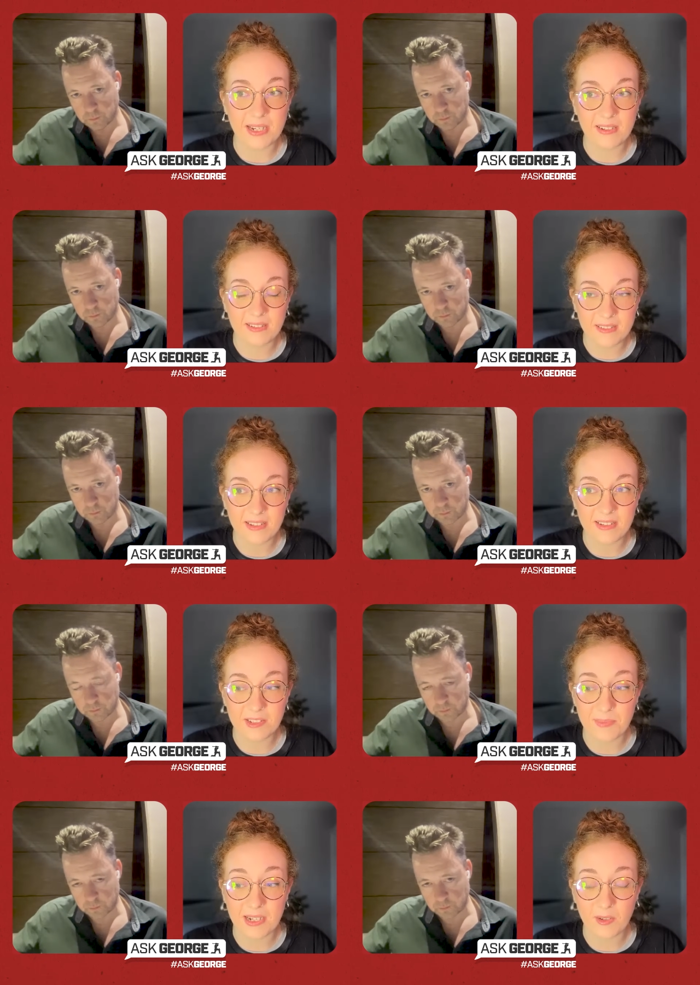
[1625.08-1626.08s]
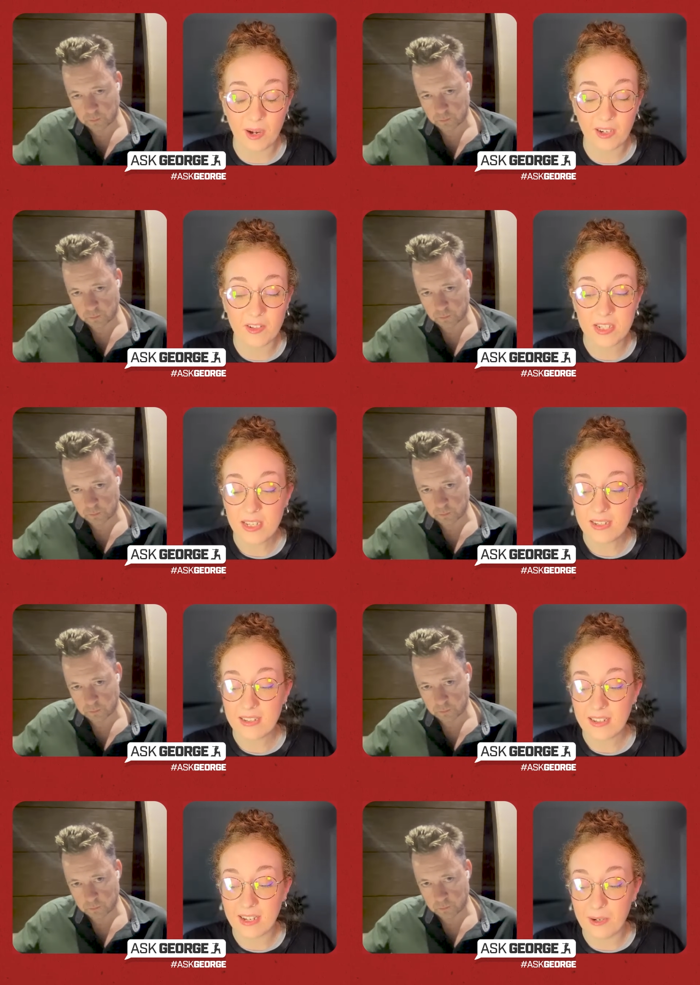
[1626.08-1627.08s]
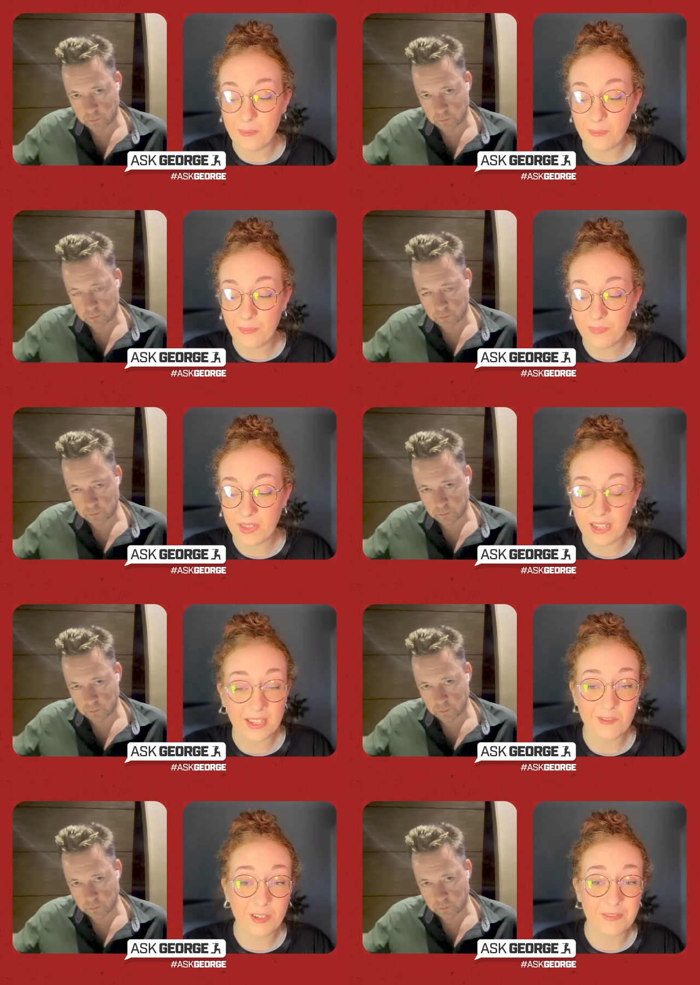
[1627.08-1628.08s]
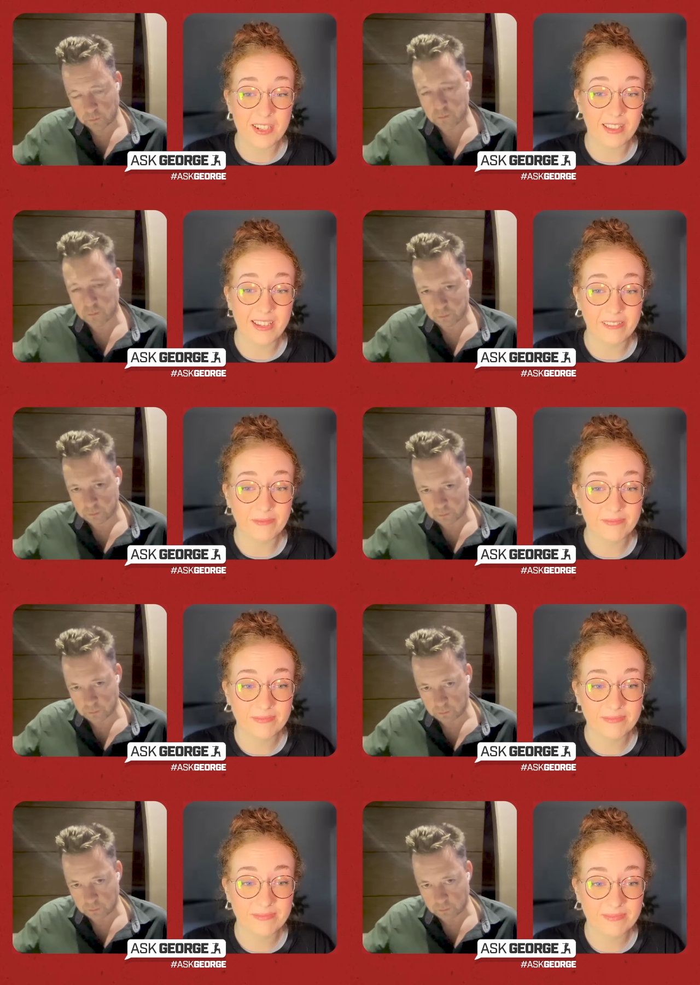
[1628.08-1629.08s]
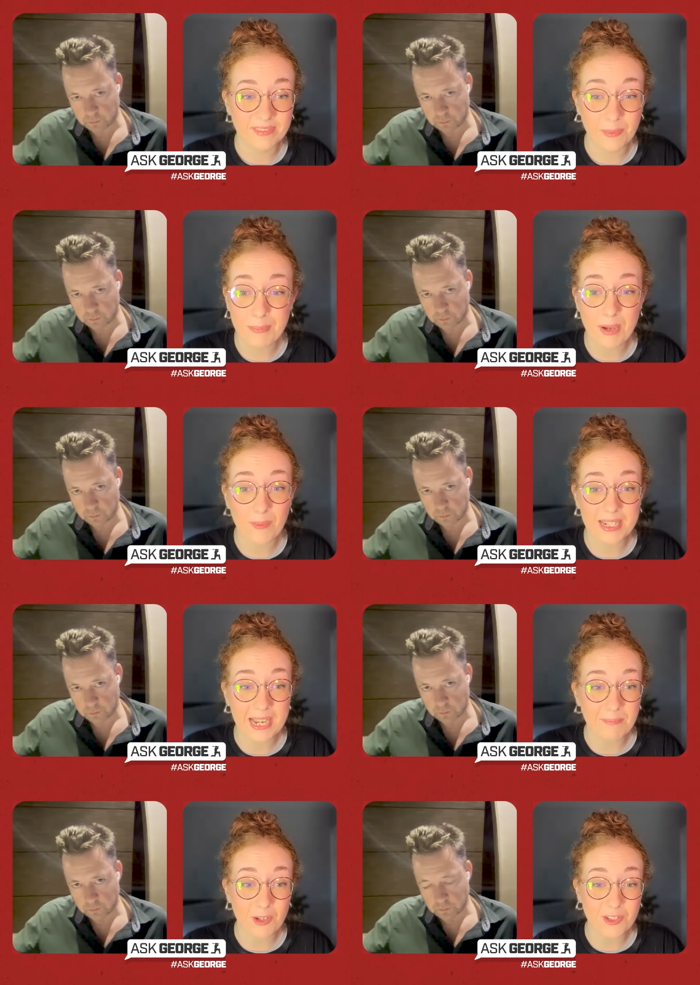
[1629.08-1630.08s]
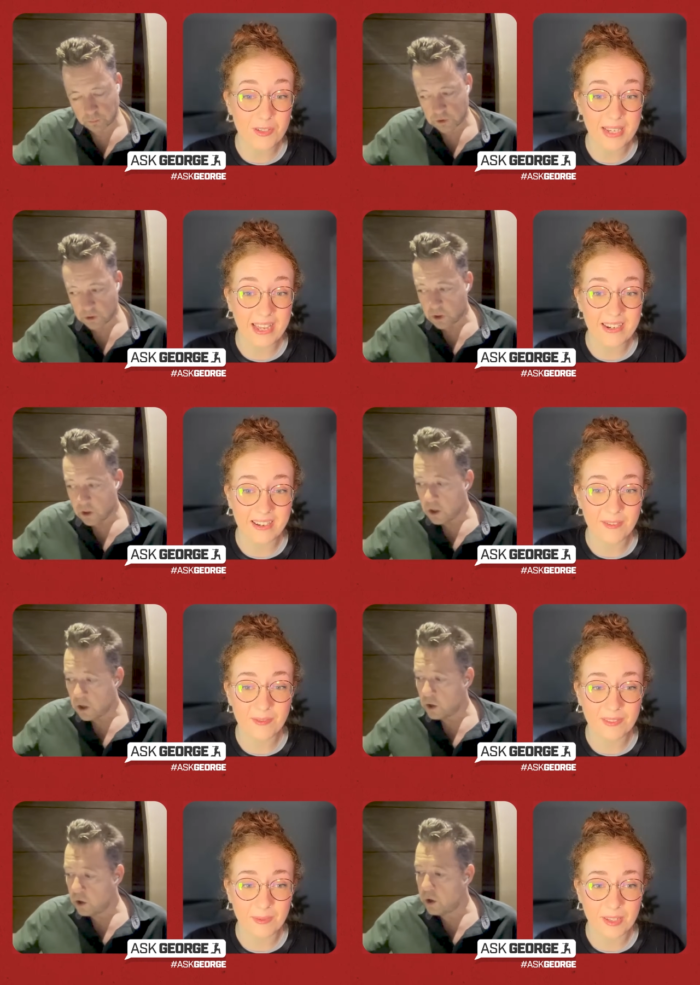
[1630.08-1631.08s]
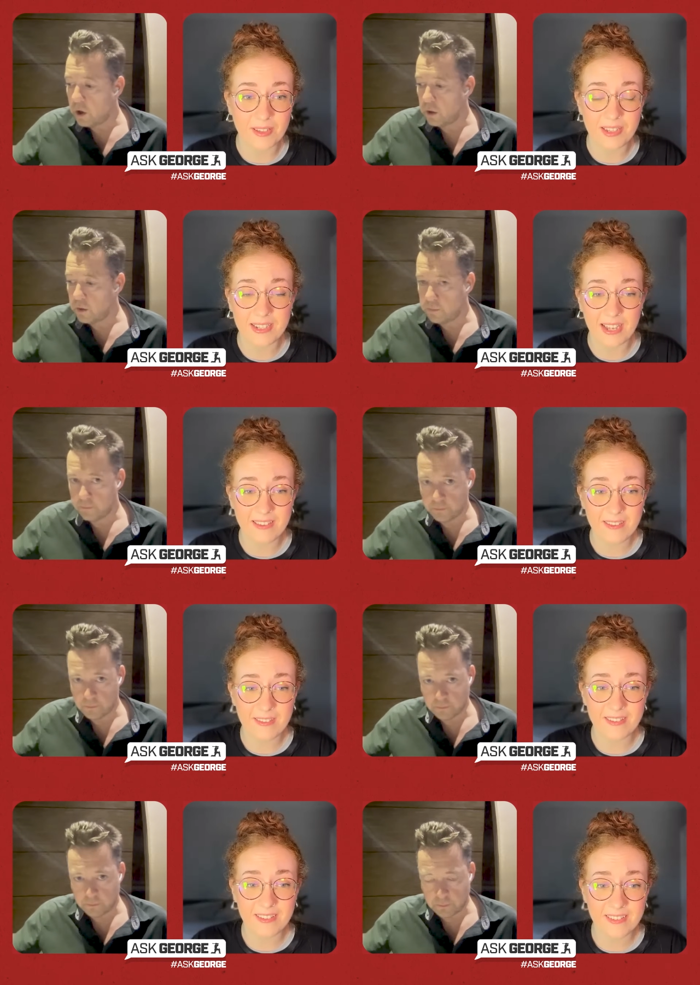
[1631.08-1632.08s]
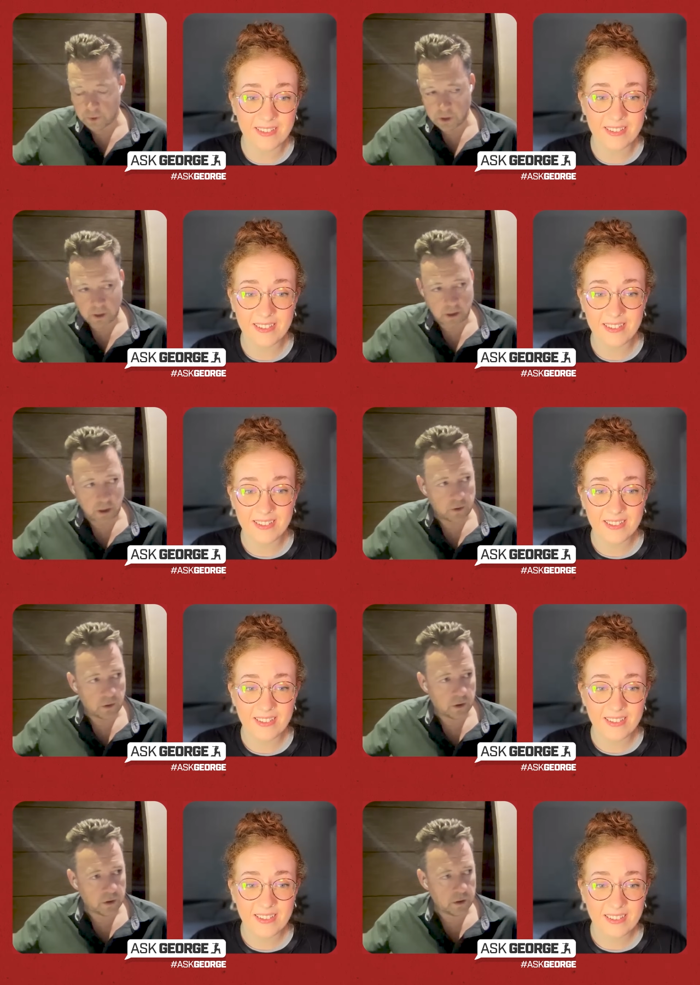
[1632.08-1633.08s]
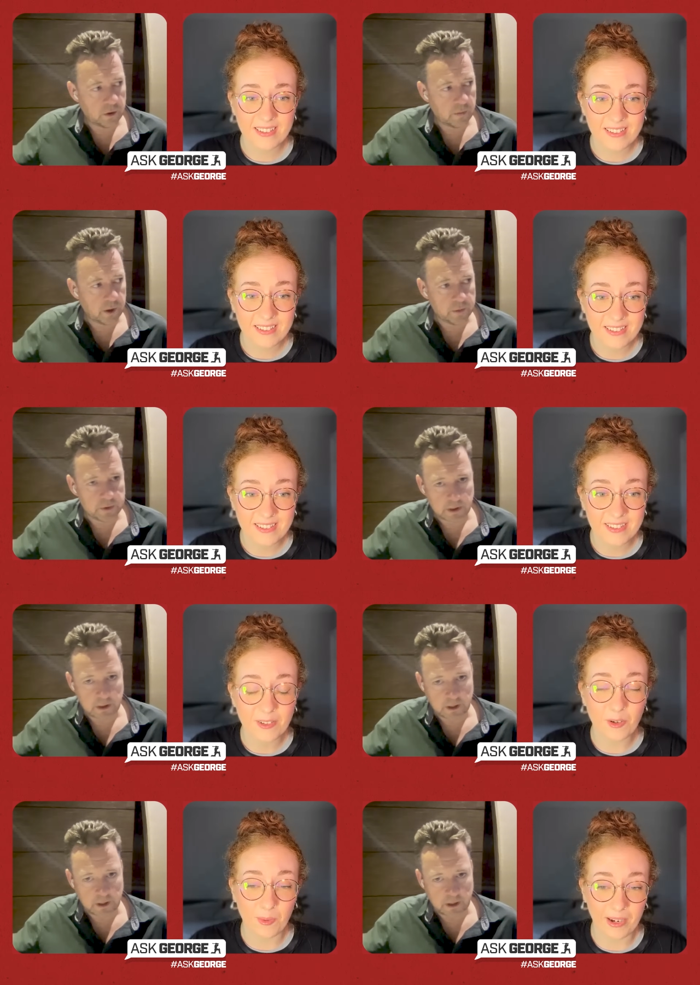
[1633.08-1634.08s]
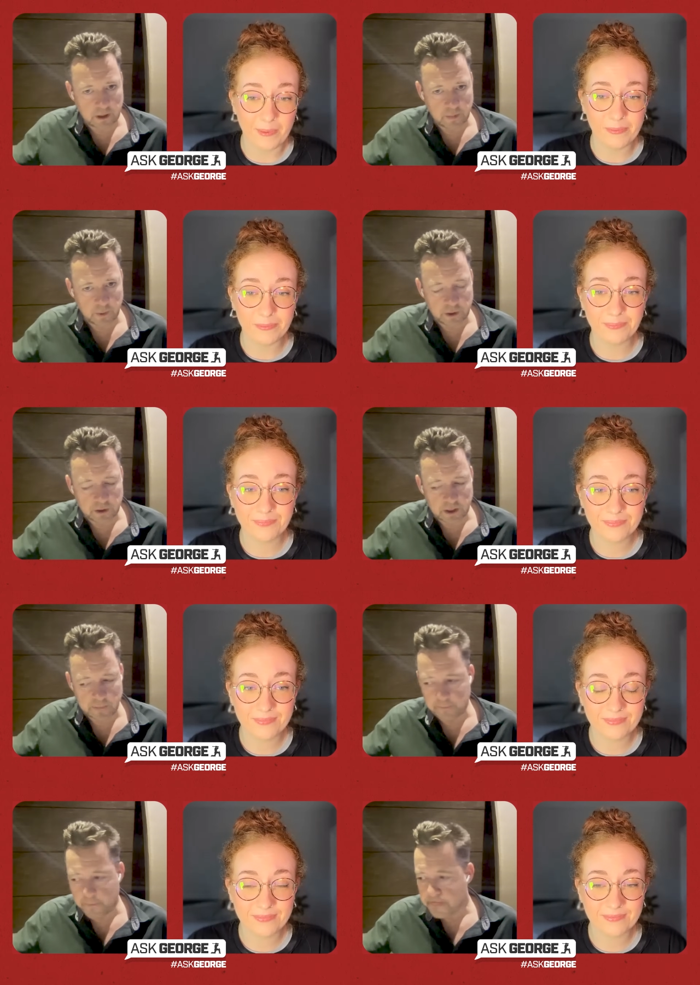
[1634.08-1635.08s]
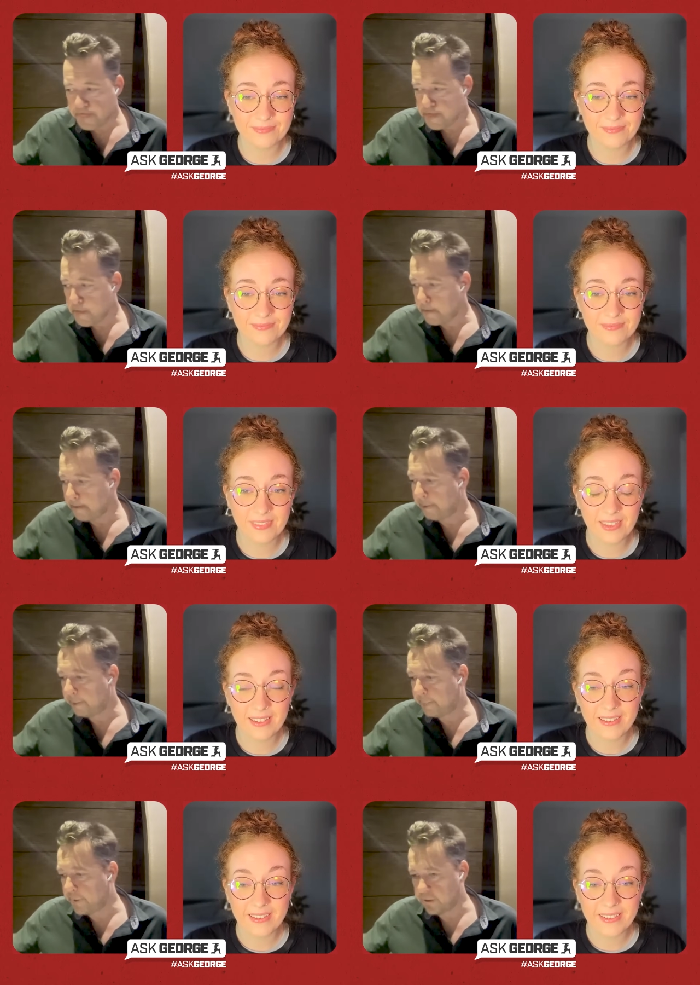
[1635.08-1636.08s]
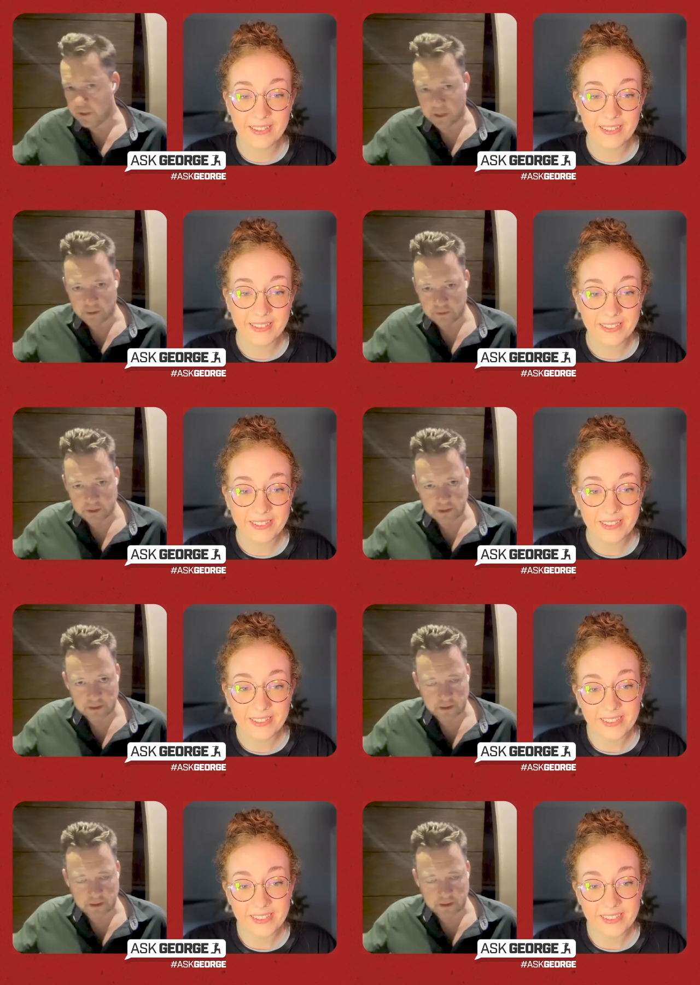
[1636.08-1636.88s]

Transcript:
Speaker 1: been has been quite good, um, and they've not even done that. We are we dead bottom again now?
Speaker 2: No, tenth. Uh, no, not not at the moment. I think ninth, but um, but you know, the, the,